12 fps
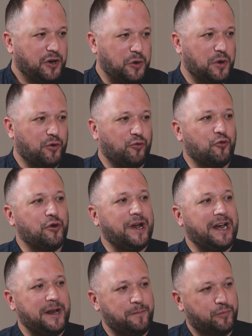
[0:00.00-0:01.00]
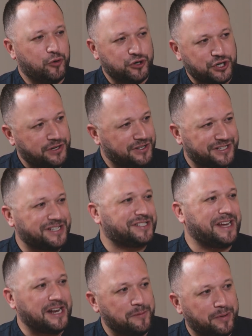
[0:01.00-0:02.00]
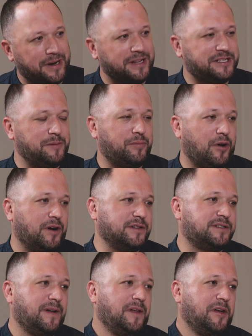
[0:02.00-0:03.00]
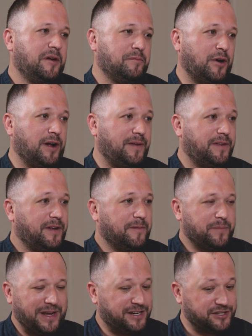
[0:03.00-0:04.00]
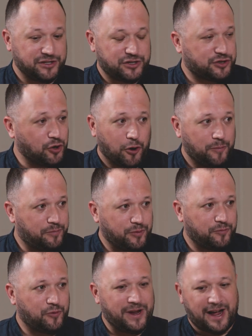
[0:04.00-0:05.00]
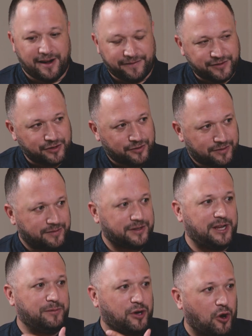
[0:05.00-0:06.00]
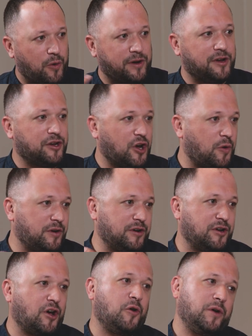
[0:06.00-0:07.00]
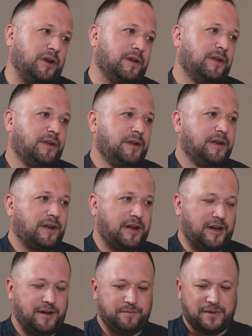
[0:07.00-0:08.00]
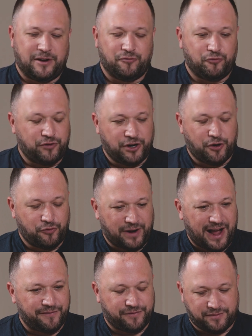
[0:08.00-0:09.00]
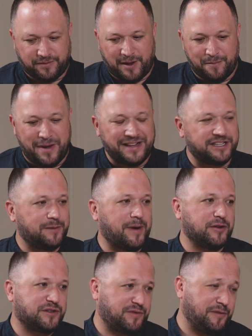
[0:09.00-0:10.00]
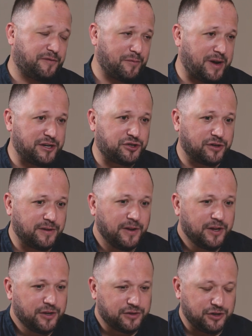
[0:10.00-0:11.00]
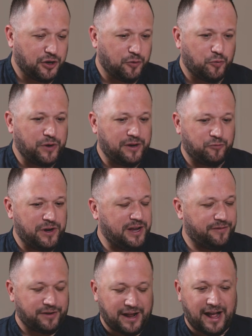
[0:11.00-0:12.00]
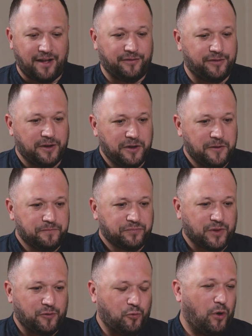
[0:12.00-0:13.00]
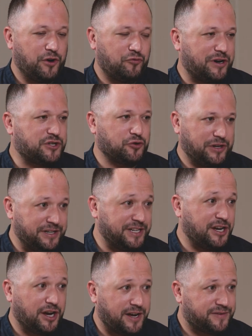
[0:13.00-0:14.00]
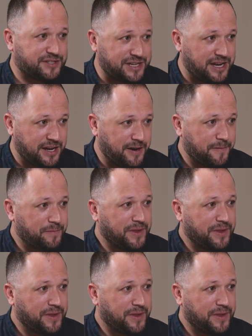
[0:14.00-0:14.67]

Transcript: who are really pushing the sustainability part. But it doesn't stop. We have to keep going and going and going. And, you know, have amazing amounts of information. You know, we even have one restaurant in DIFC